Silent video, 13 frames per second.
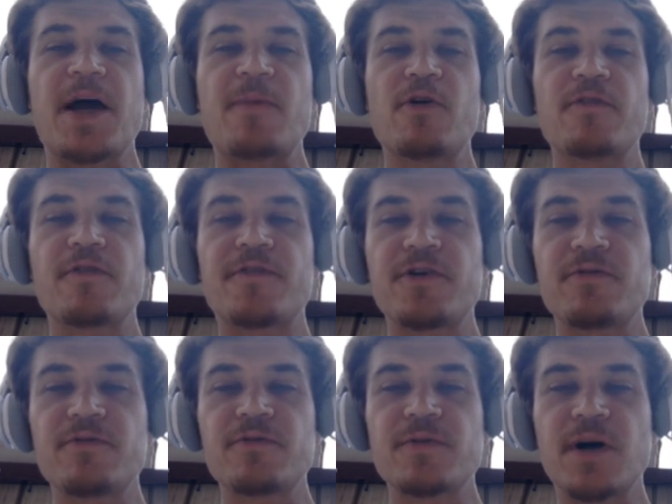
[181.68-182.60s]

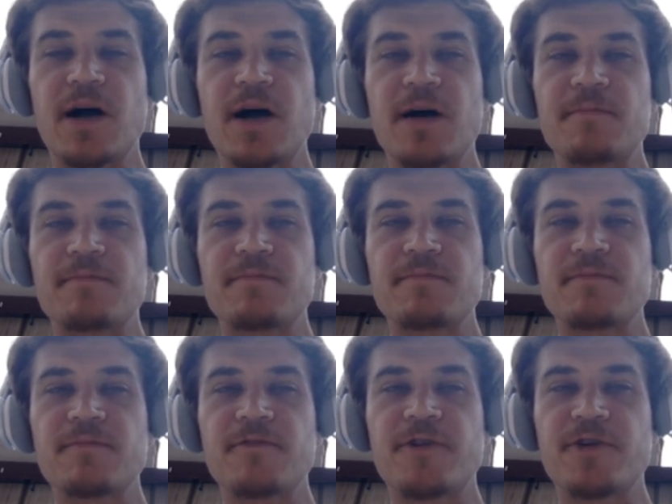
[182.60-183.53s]
overview
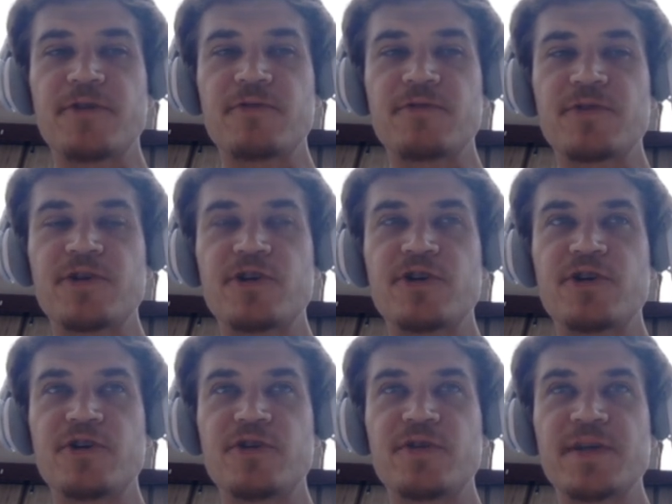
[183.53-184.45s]
view,
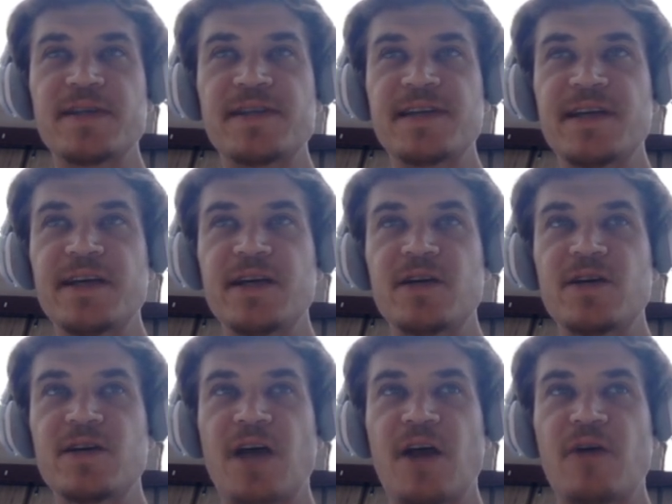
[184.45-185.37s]
you can see
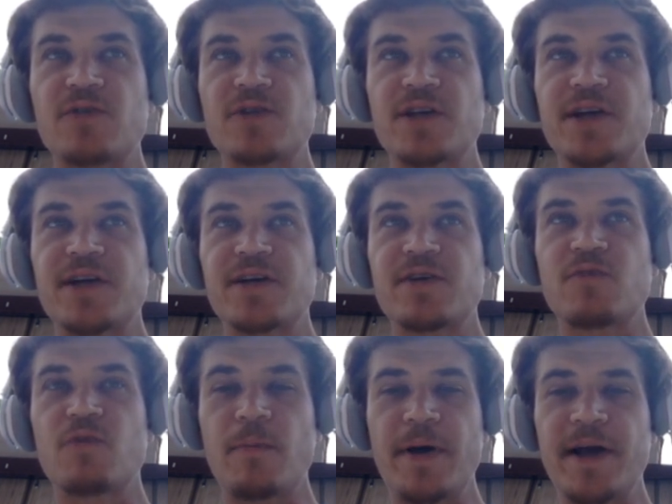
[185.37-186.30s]
not only
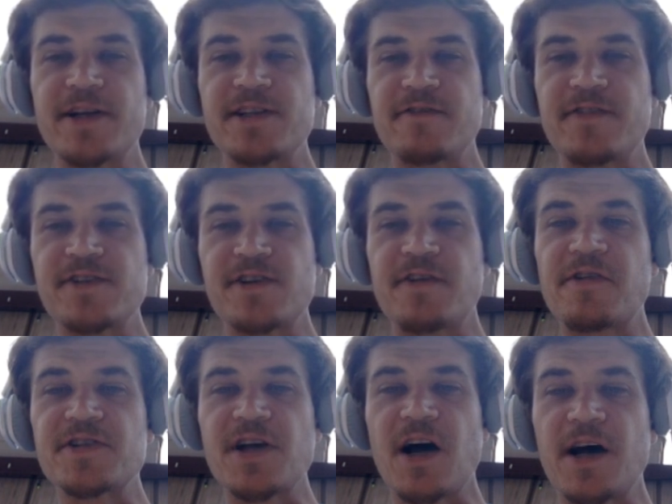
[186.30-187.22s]
what page the
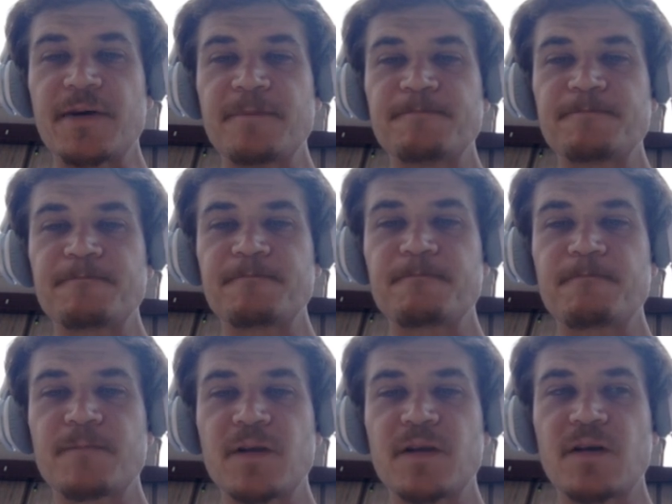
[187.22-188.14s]
visitor is on,
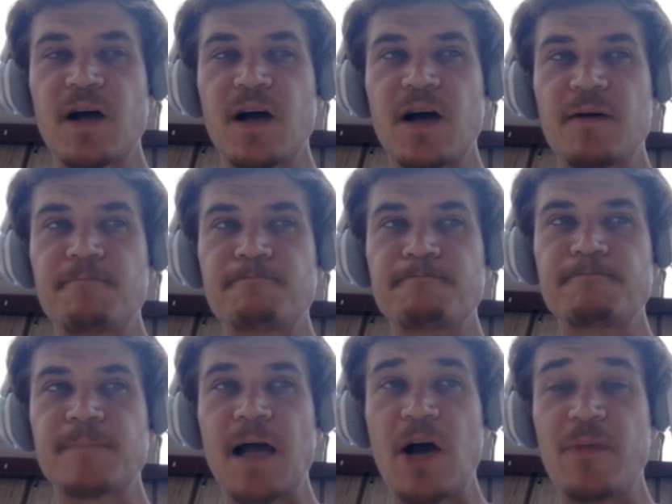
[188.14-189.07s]

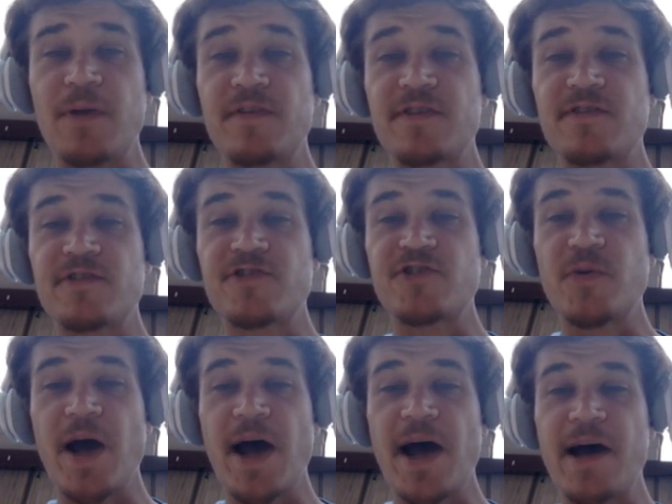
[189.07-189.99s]
how many visitors
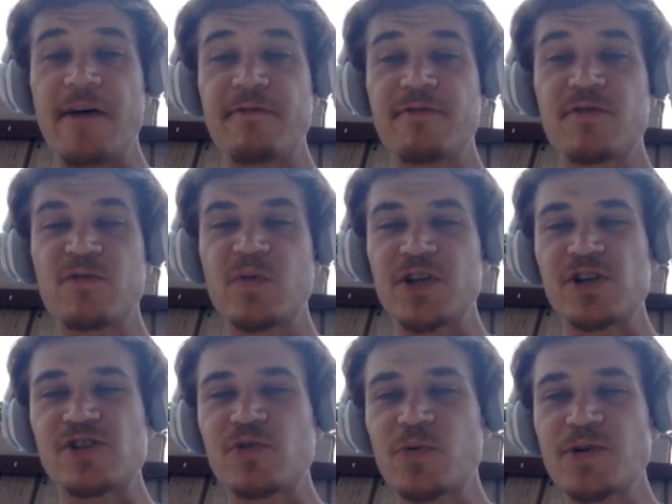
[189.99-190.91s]
you have, what
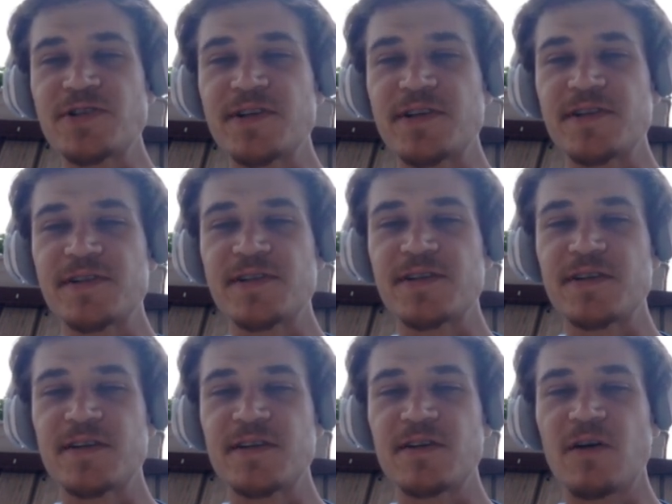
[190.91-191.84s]
the source is,
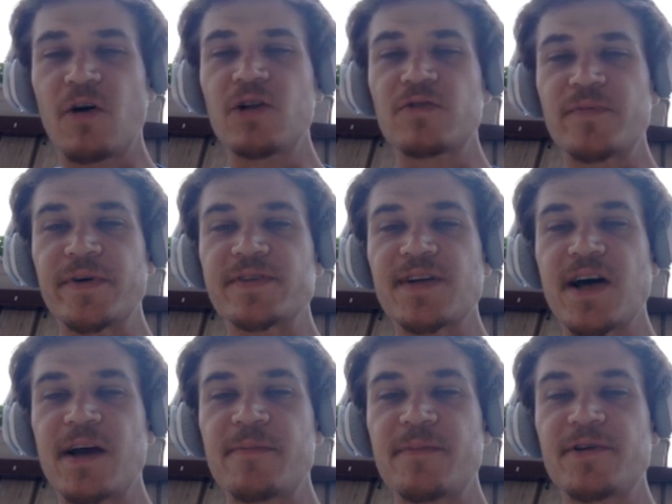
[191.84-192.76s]
all in real
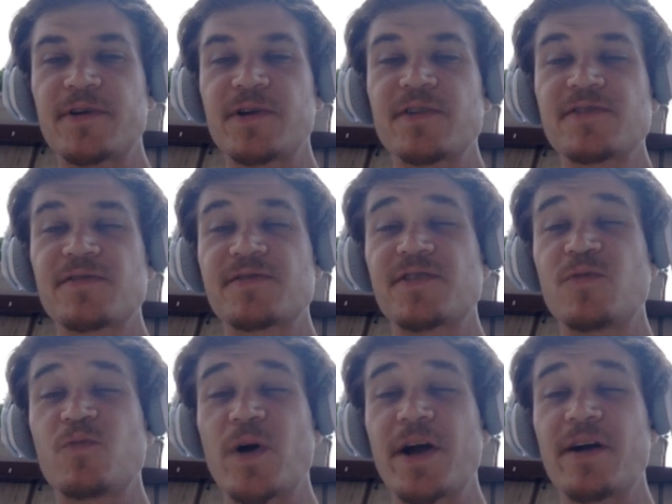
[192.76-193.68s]
time. You can also
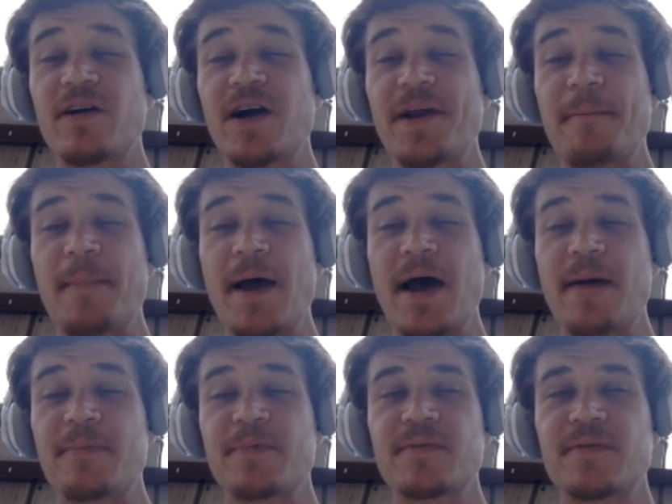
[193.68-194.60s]
see where on a
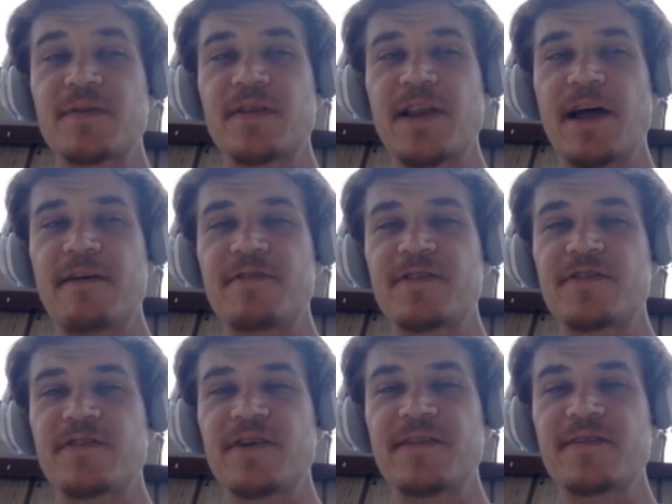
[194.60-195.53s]
map that
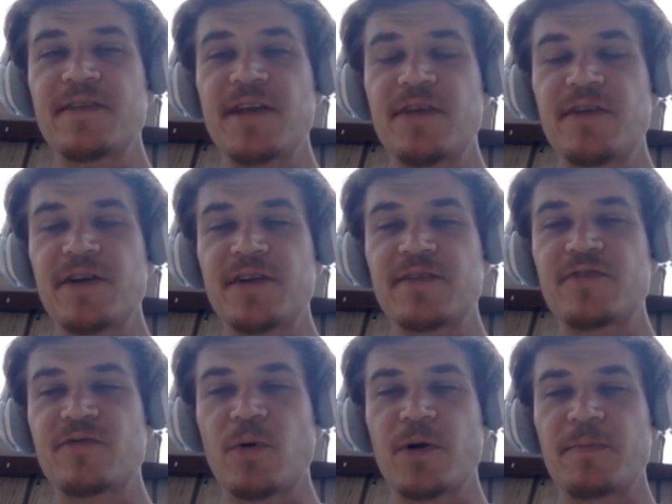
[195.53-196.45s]
visitor is, and you can
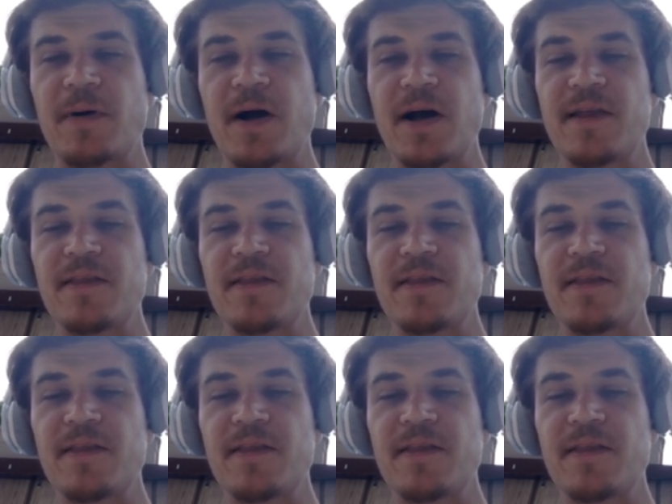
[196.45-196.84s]
sort by